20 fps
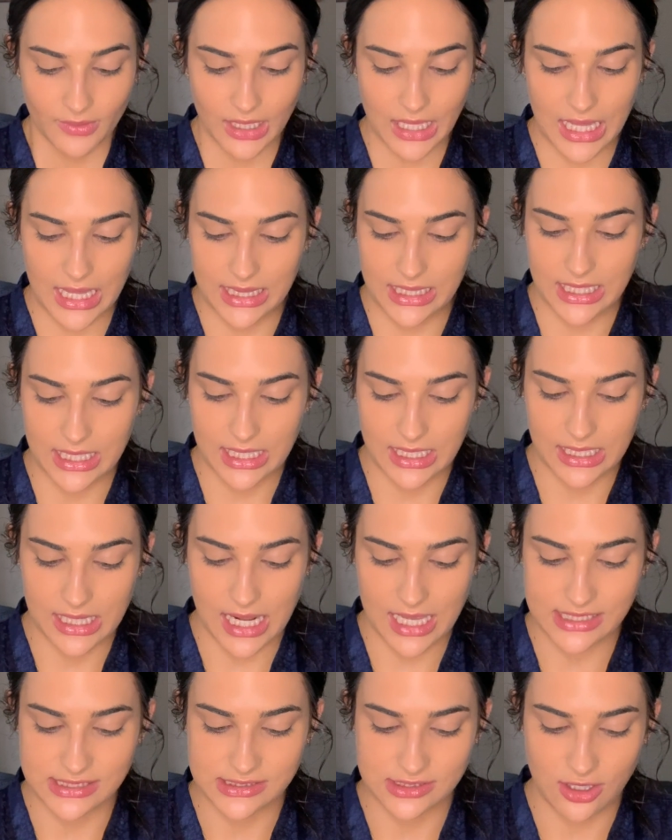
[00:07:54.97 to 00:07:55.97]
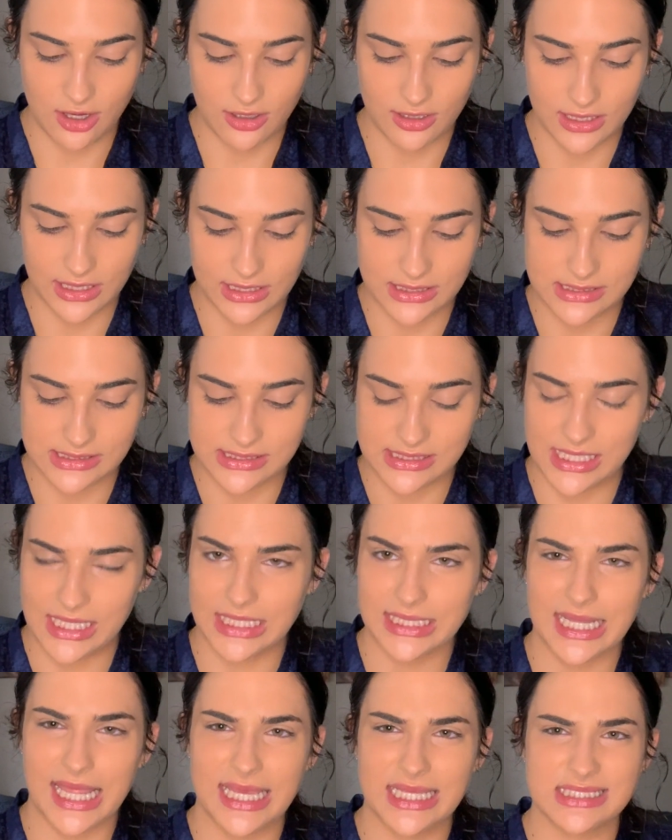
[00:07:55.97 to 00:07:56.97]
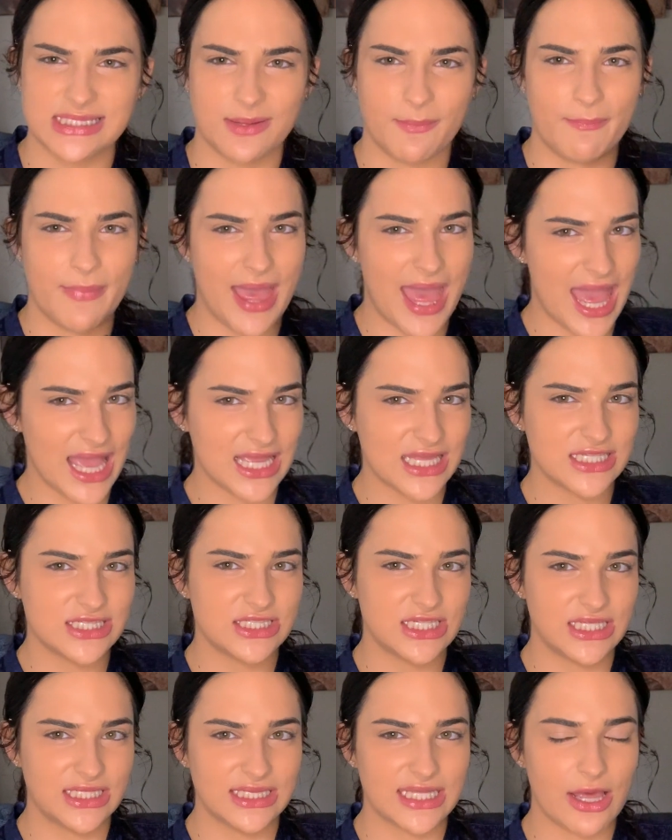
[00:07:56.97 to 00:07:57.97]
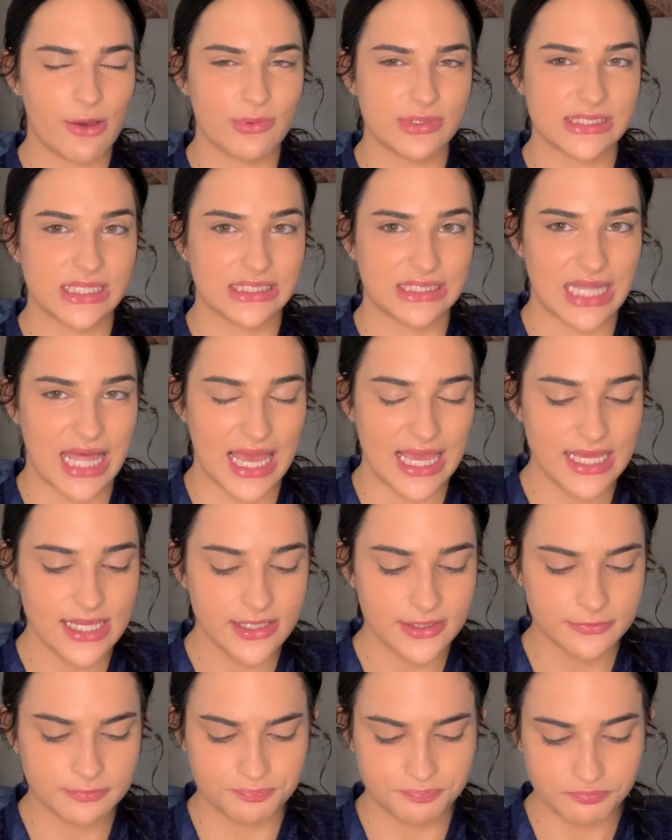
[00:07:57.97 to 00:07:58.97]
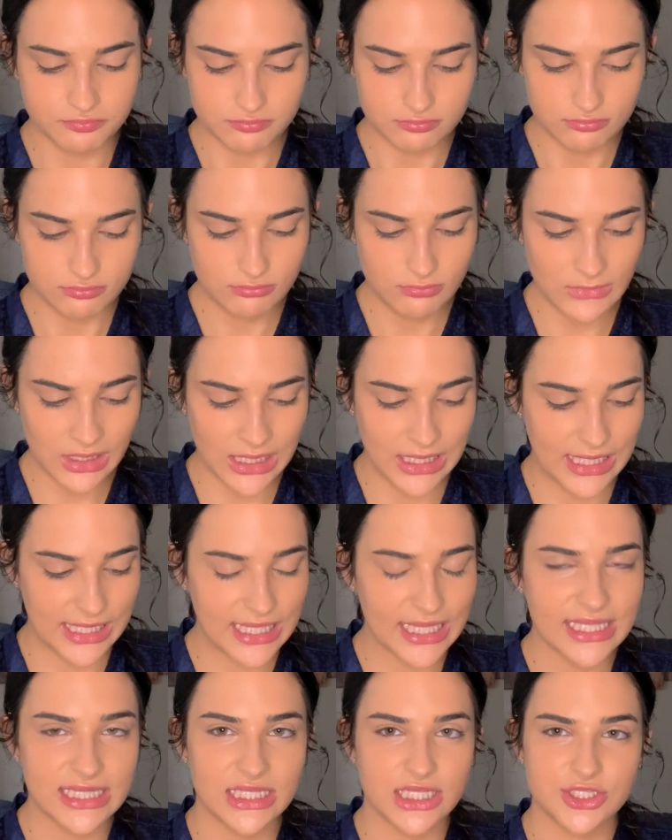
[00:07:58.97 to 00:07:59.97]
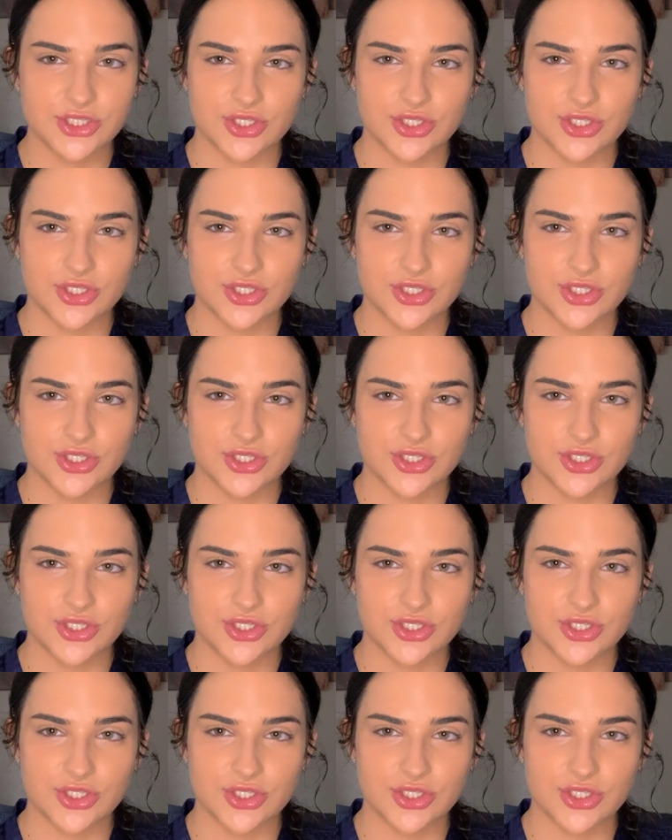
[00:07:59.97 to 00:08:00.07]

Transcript: And then I started seeing like some packaging that was alike, like in the